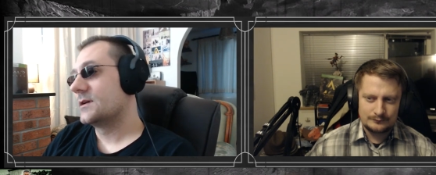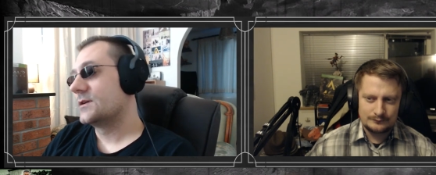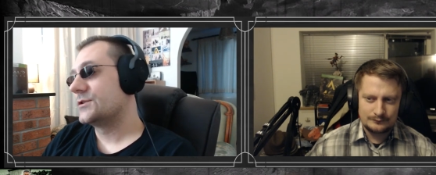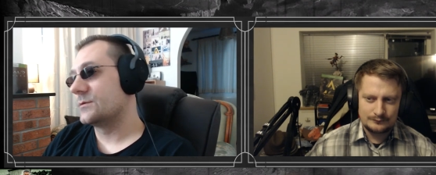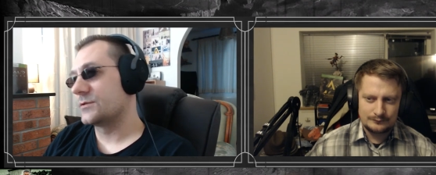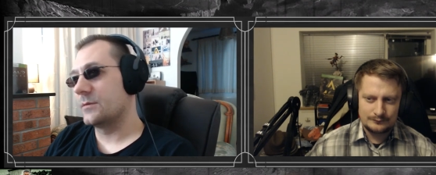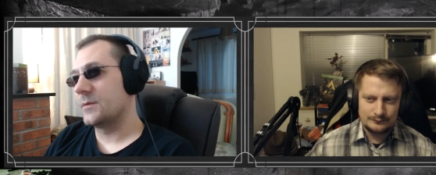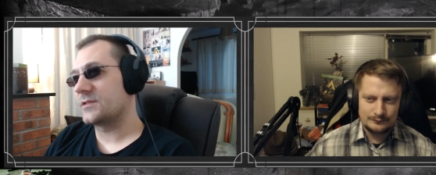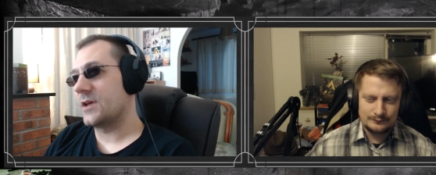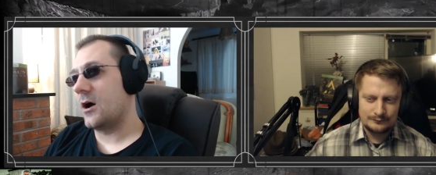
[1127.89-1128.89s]
Speaker 1: she was
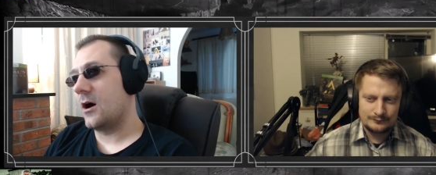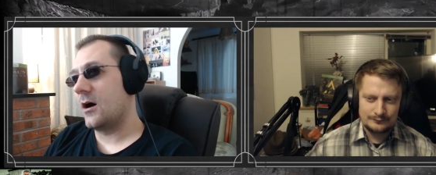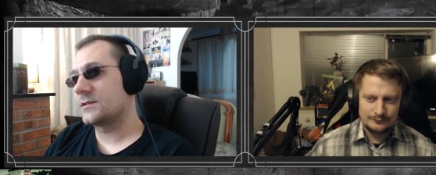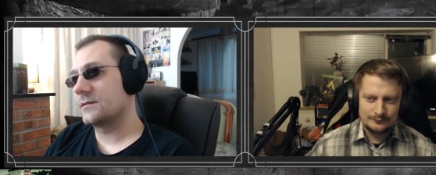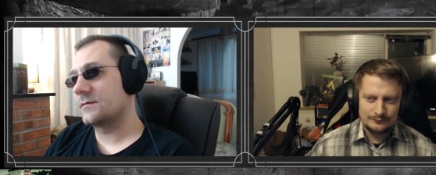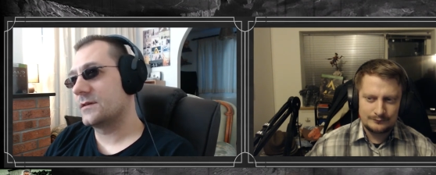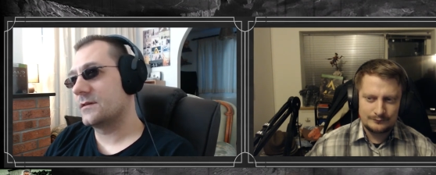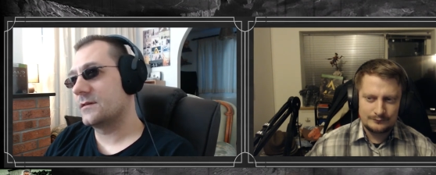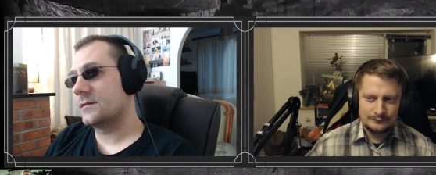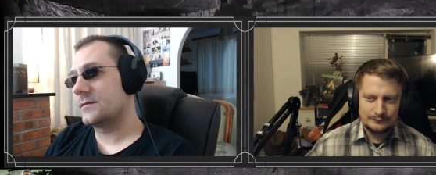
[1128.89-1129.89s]
almost the heart of
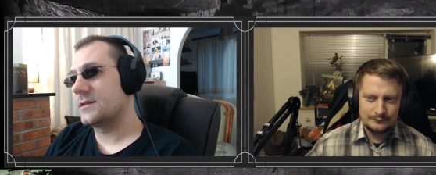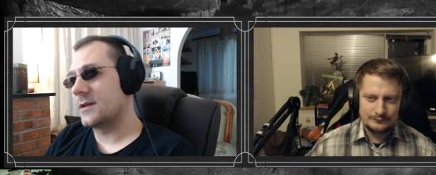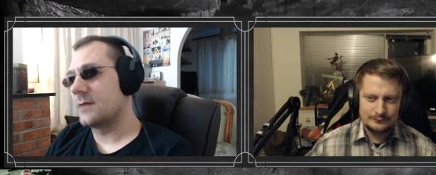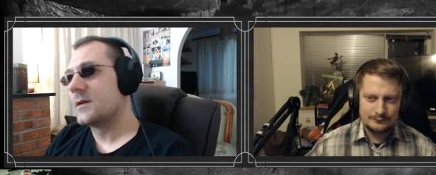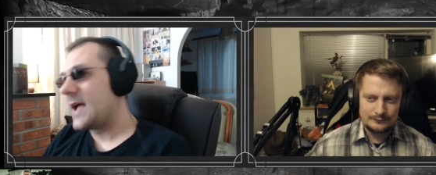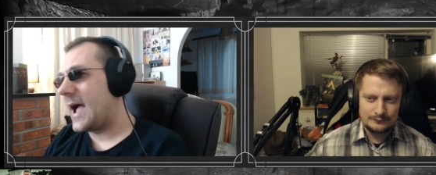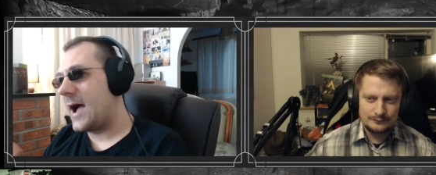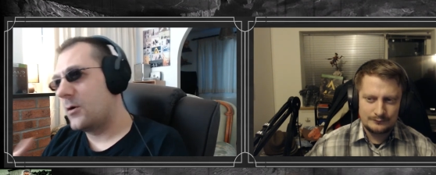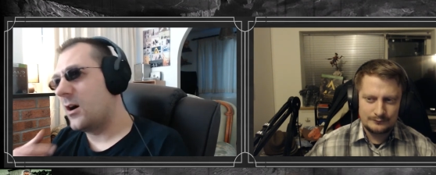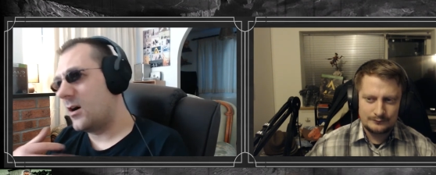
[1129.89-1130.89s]
the, you know,
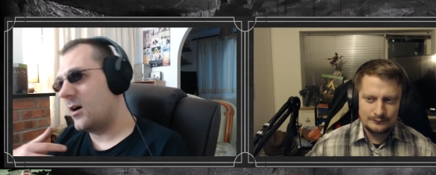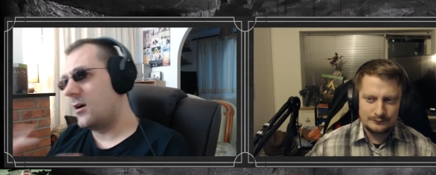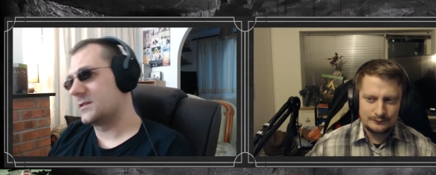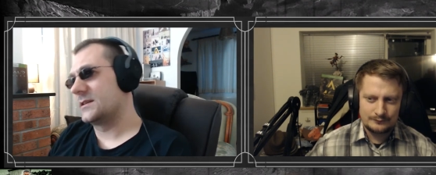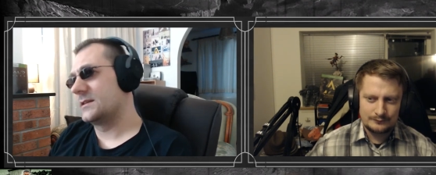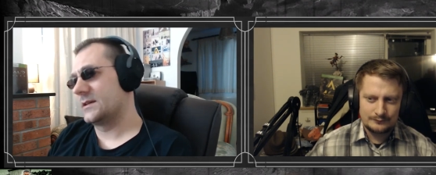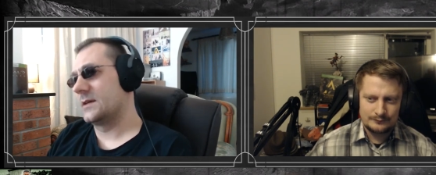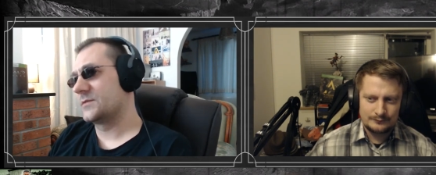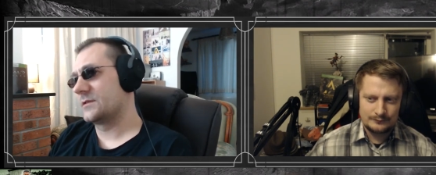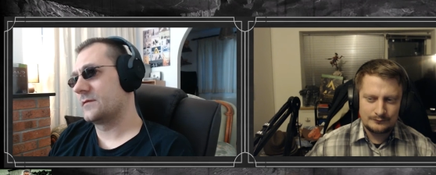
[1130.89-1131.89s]
our heart in
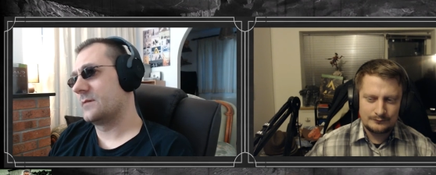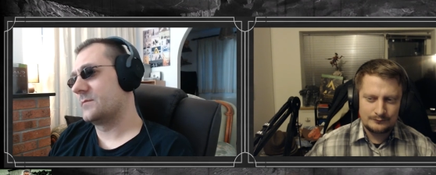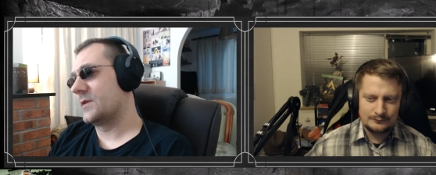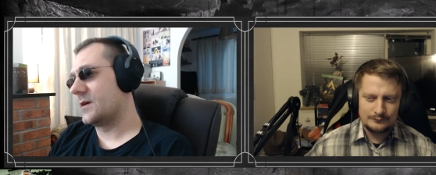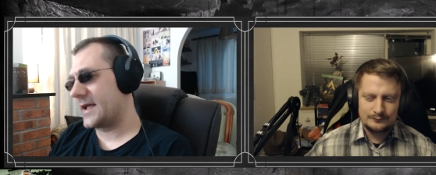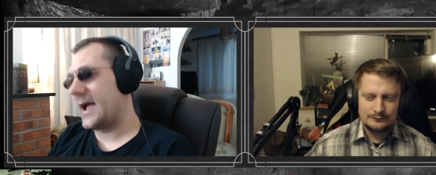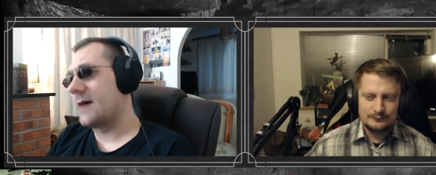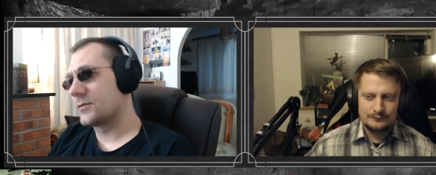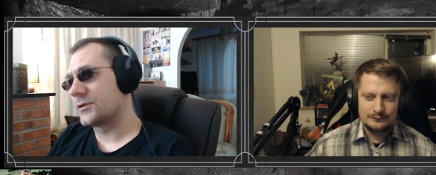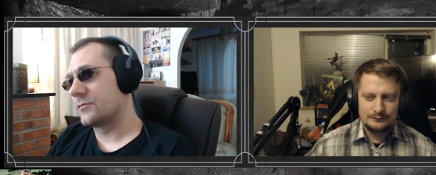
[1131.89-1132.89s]
terms of um, a
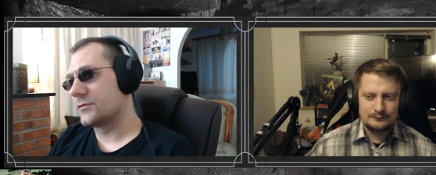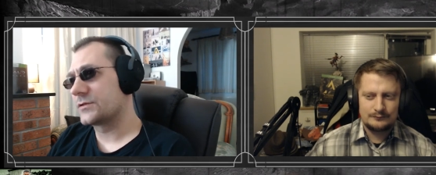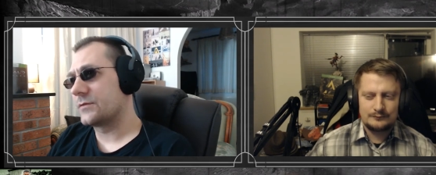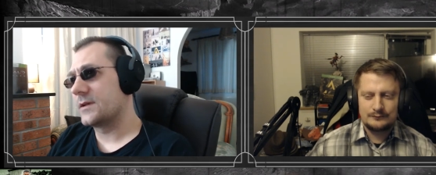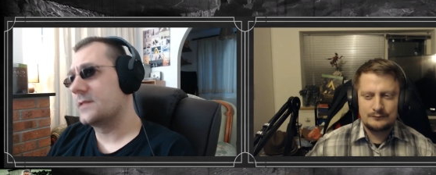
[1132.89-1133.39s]
character on screen.